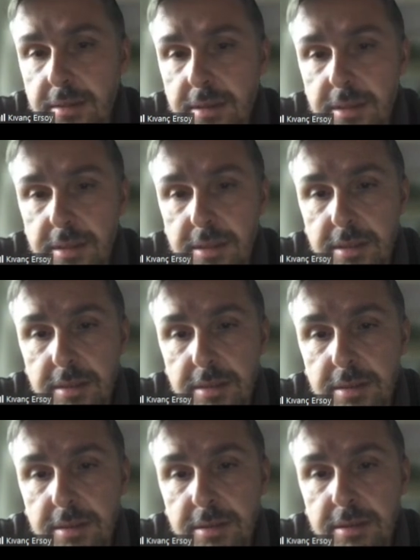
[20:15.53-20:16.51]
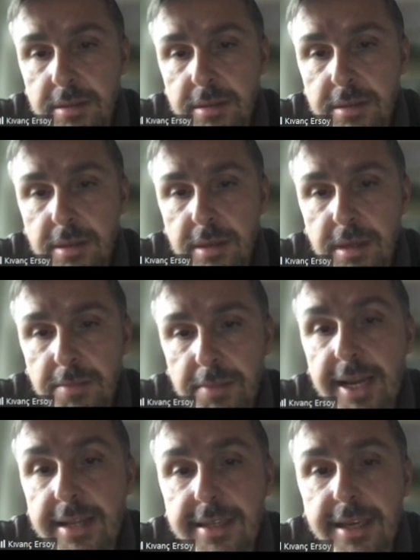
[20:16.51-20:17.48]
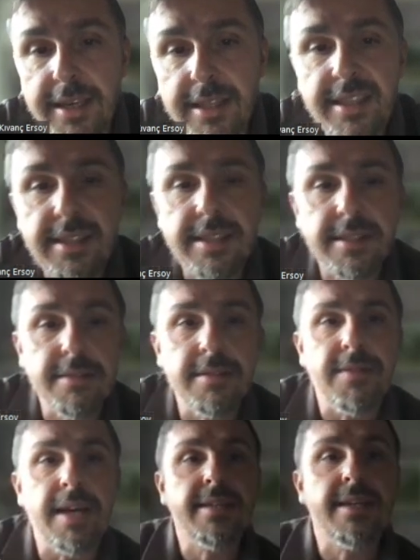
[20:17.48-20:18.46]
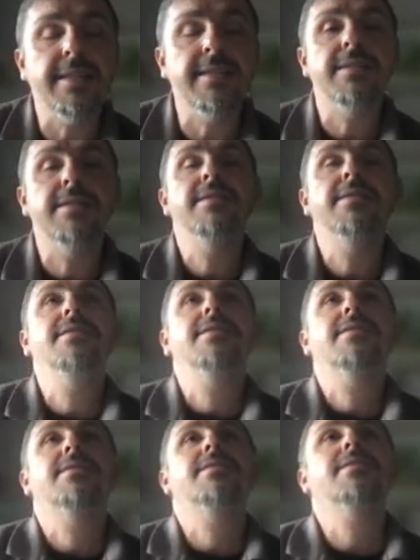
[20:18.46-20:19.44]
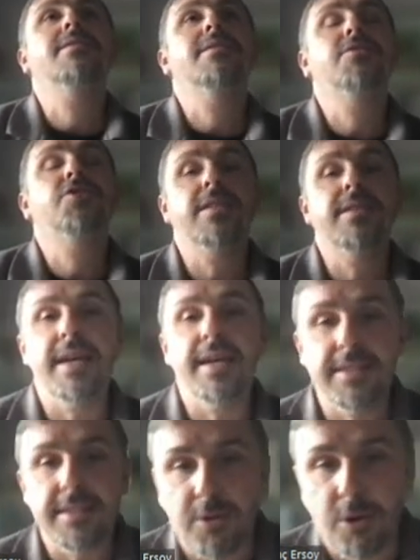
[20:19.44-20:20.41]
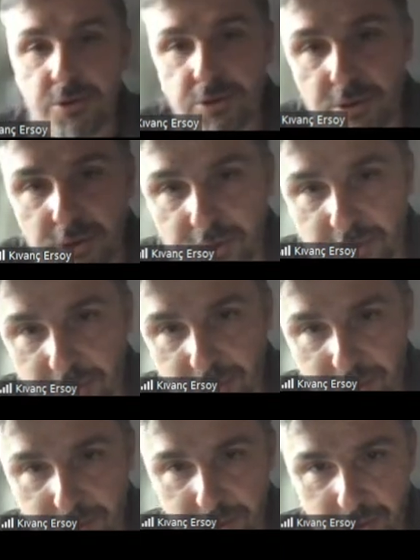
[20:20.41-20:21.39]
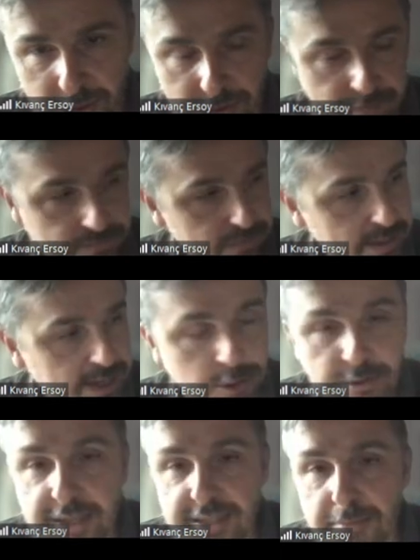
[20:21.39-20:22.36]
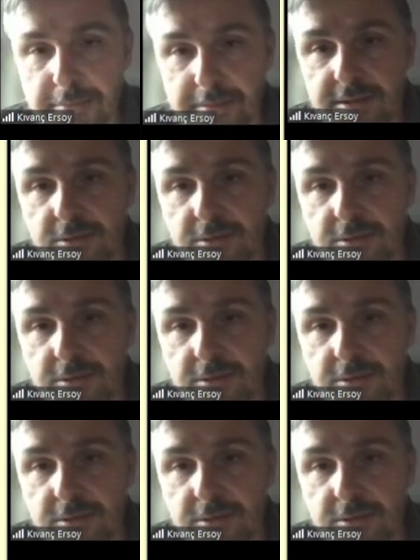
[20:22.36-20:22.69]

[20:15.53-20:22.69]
P and K. This one can generate also counterexamples